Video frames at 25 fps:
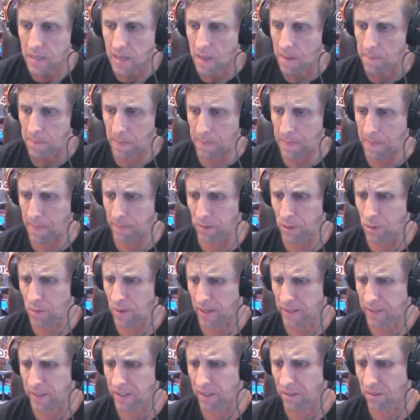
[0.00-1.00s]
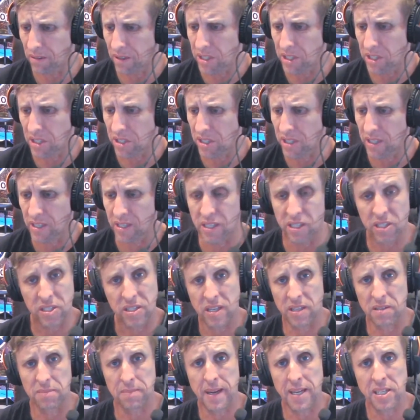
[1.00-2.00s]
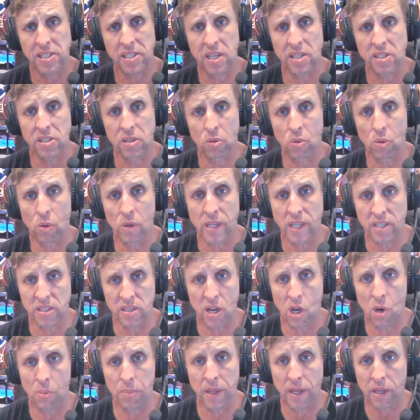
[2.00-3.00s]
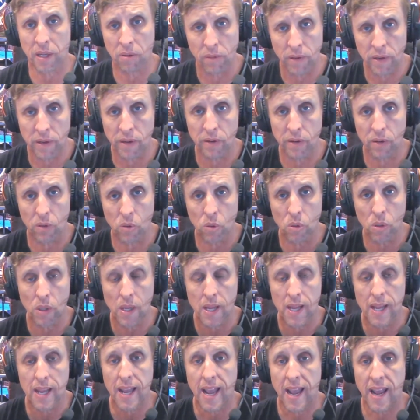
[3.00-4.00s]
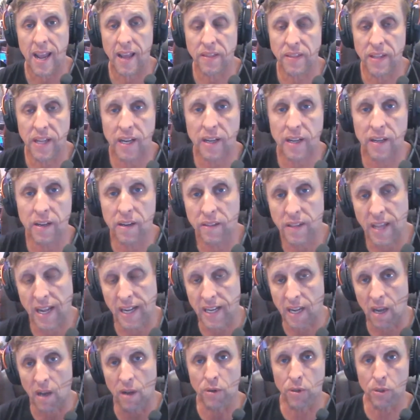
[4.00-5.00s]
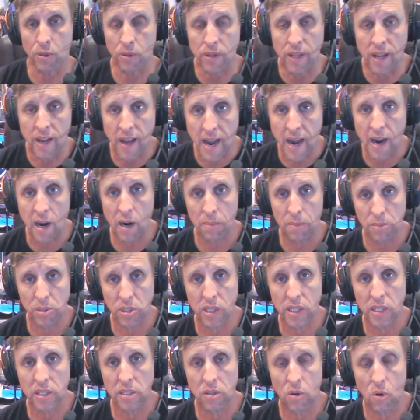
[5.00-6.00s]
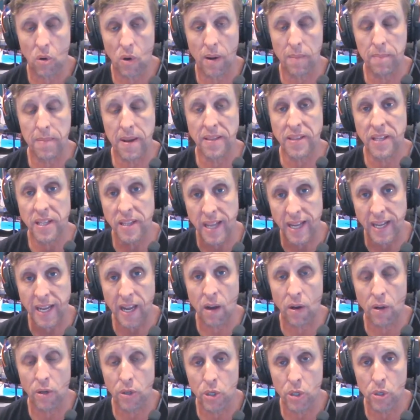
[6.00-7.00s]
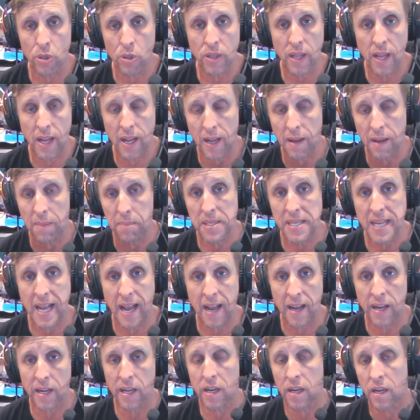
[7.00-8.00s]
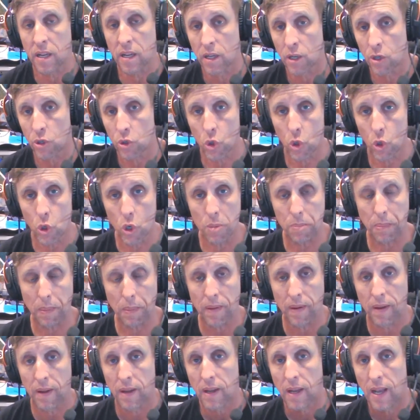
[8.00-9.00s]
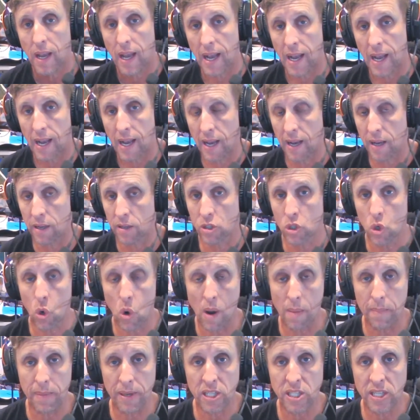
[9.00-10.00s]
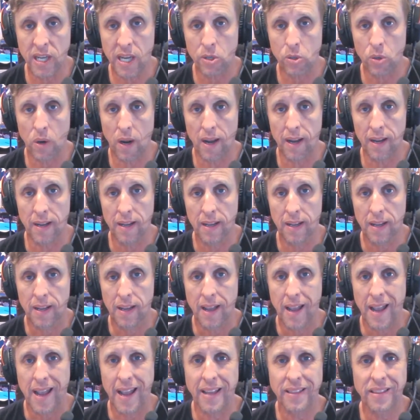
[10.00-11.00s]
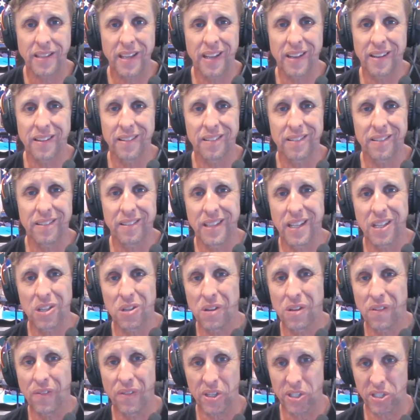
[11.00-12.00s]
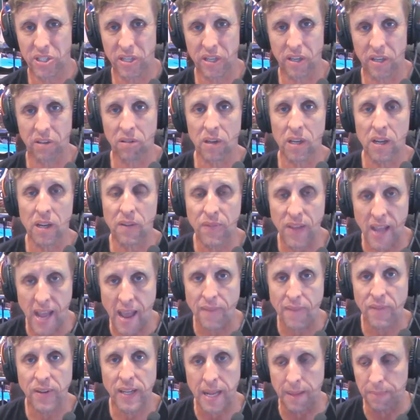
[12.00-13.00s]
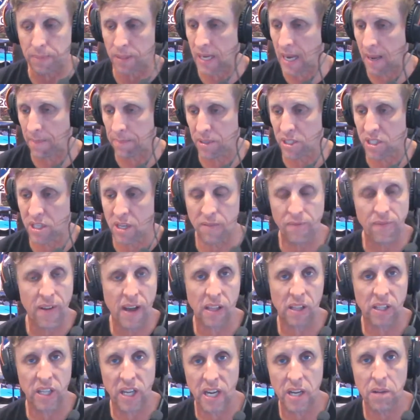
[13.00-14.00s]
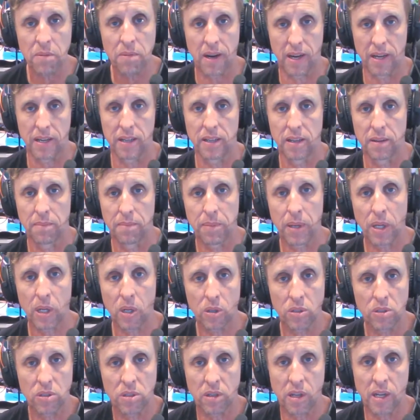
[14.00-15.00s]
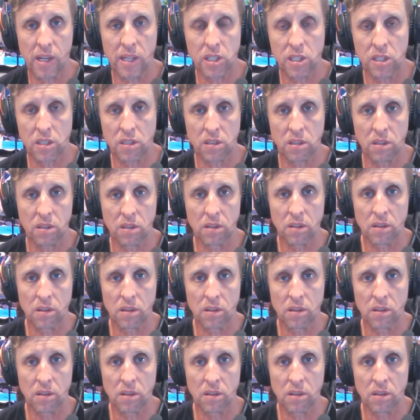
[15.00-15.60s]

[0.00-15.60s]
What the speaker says: But people do other degrees and shit. It just doesn't make sense at all and doesn't help their career at all. And then they go and do their RMC time, and then they go and do their battalion, troop time, etc. And then their university degree, if they haven't kept it up, is invalid anyway, because it's